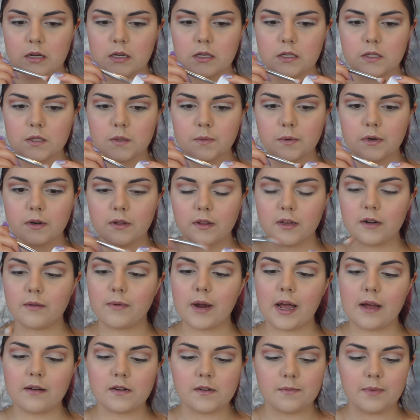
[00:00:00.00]
swirl it
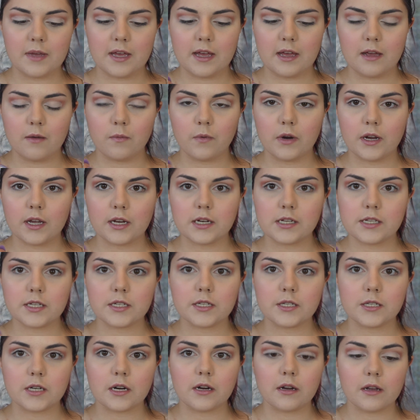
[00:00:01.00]
around a bit, and we're gonna
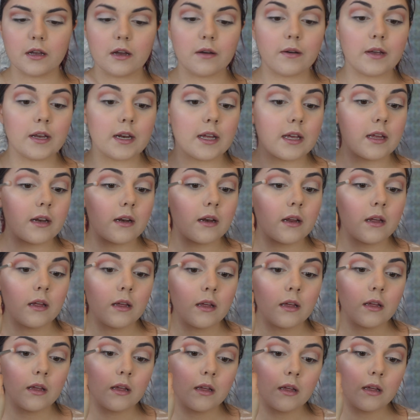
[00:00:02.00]
start going in
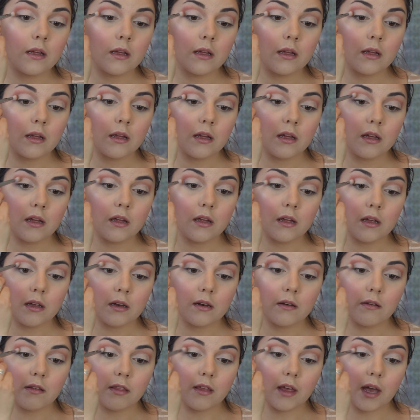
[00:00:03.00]

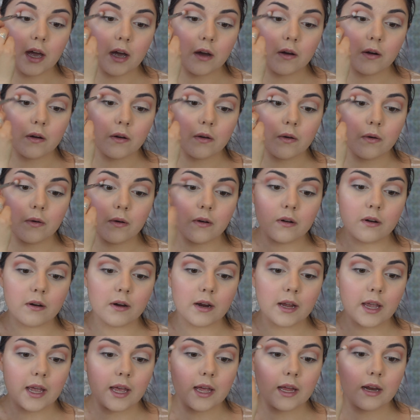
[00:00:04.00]
to the outer corner
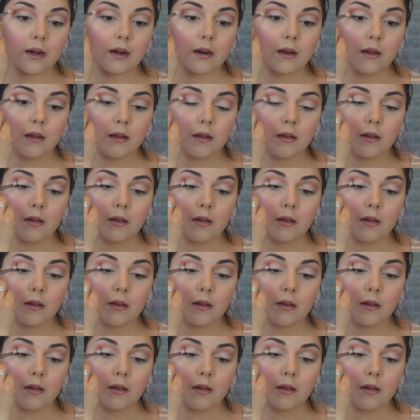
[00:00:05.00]
again.